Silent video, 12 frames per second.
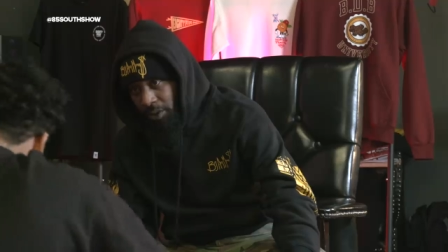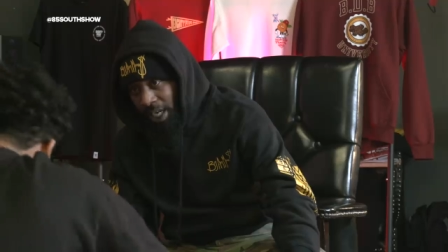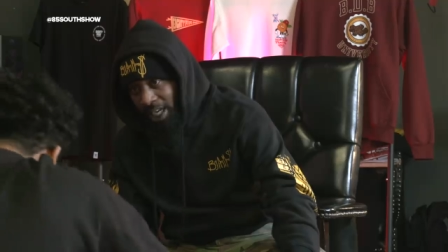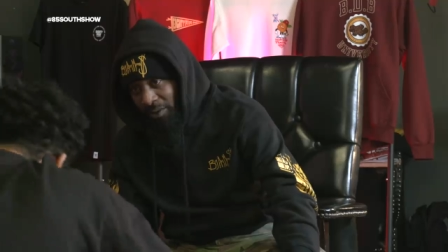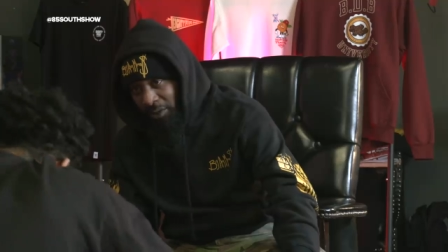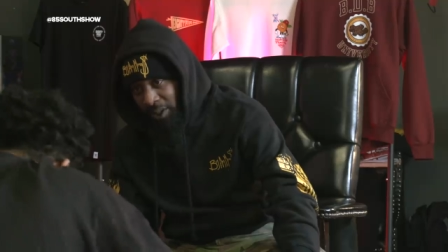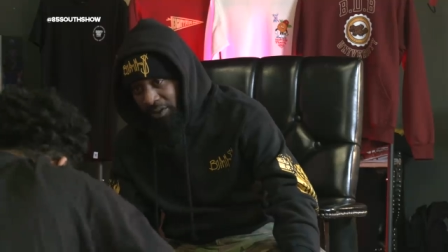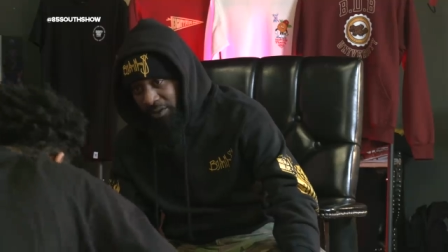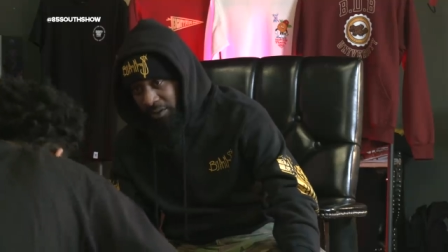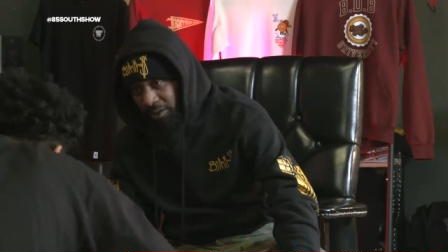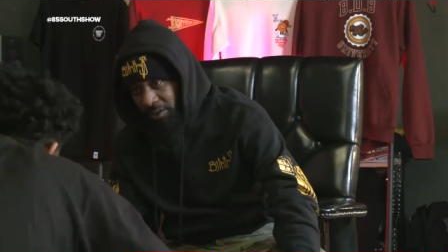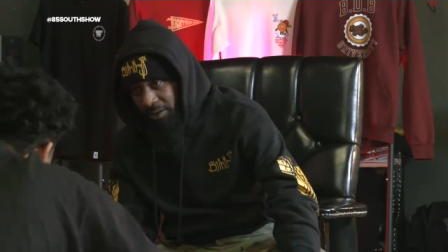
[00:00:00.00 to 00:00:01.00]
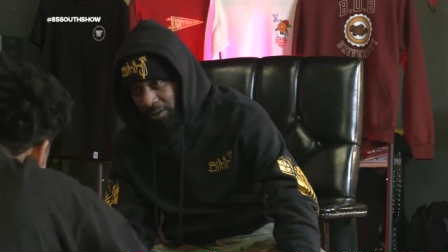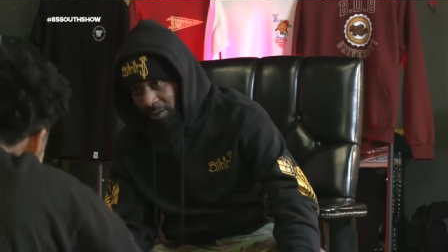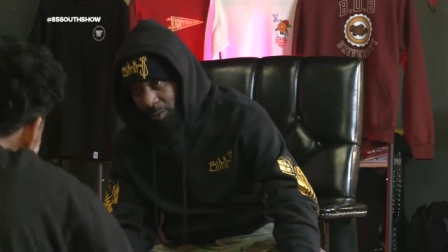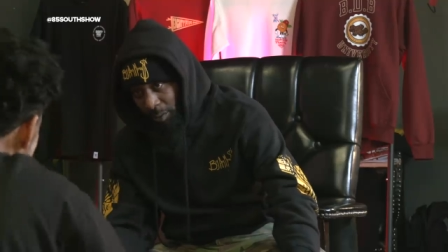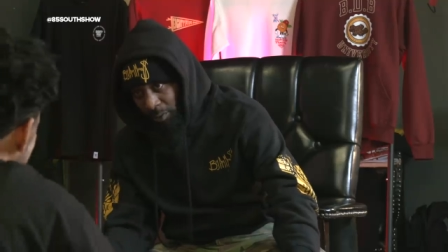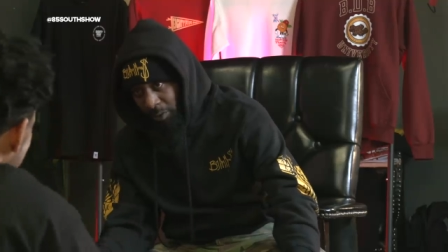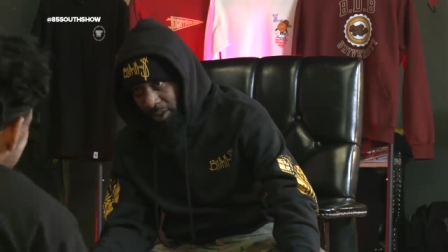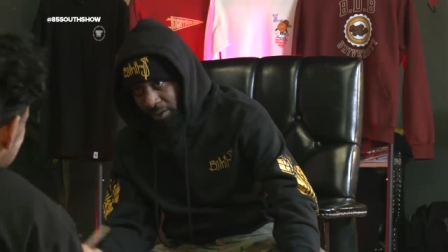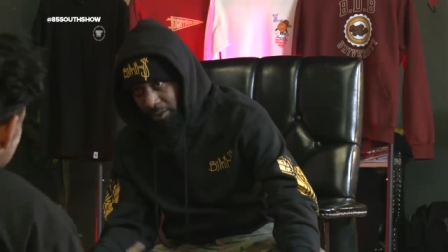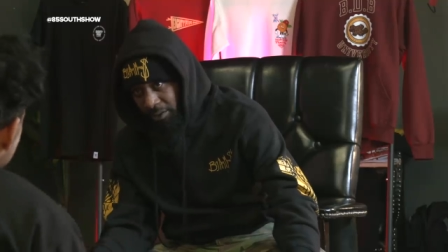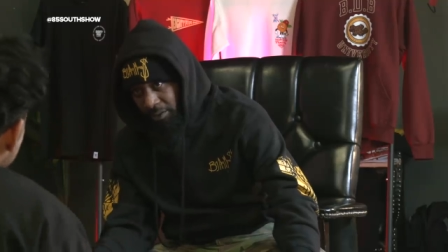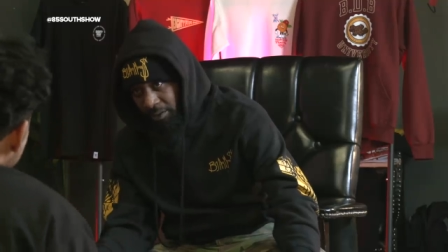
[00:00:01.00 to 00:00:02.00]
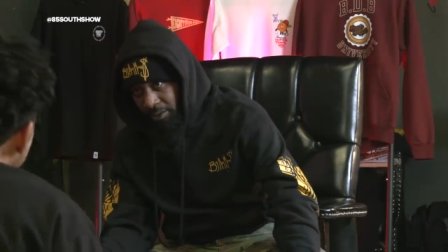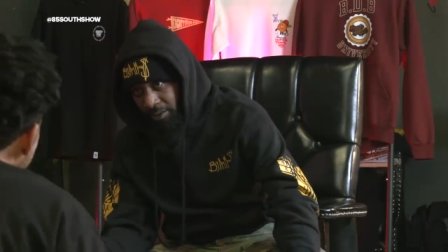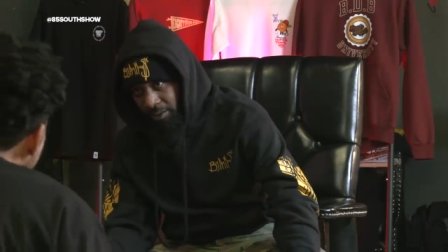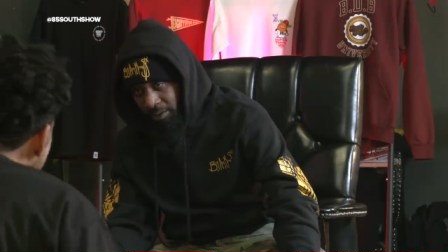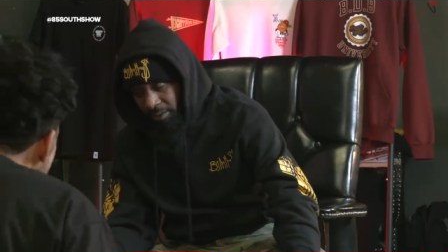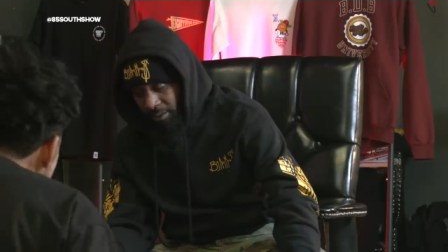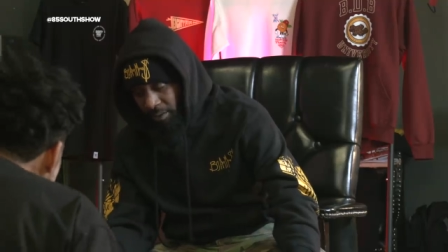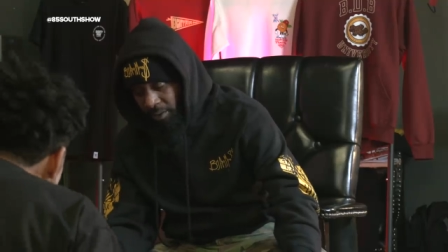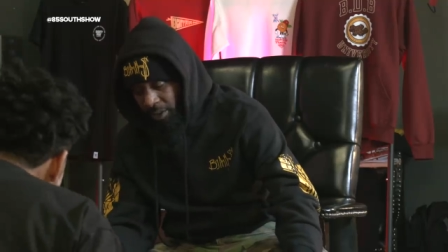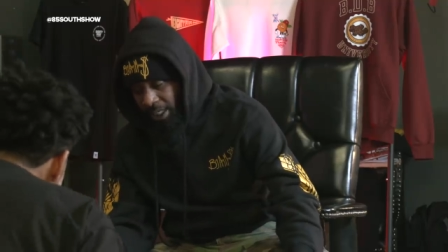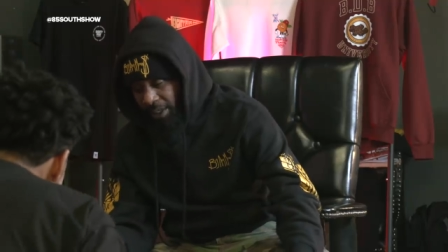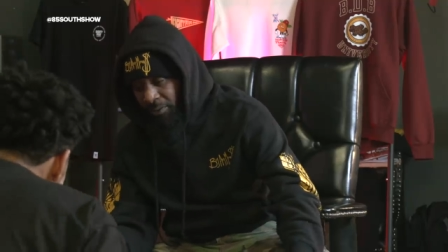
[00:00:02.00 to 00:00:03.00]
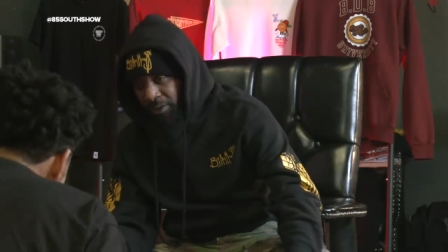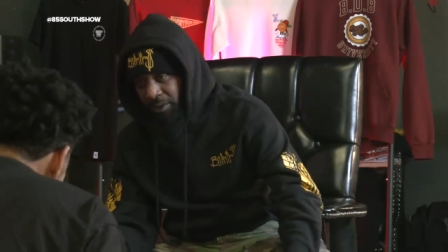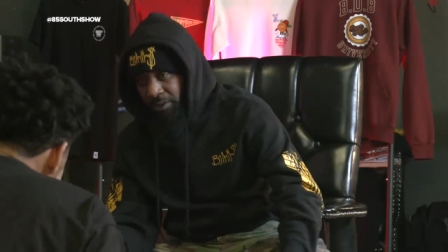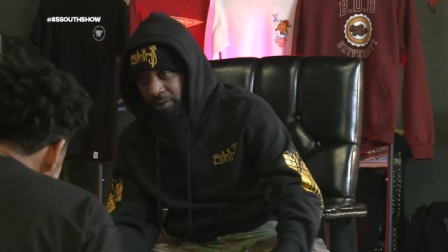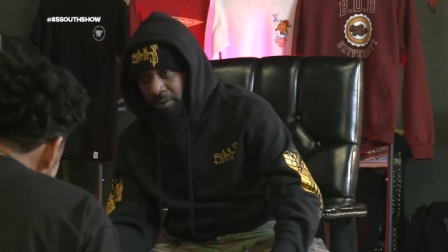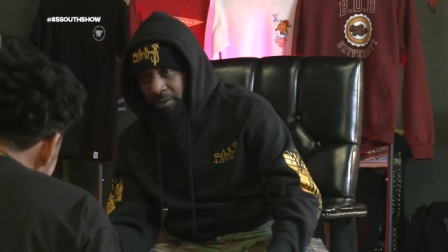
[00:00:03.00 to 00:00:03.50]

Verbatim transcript: I can fix it. You want me to fix it? Okay, I fix it.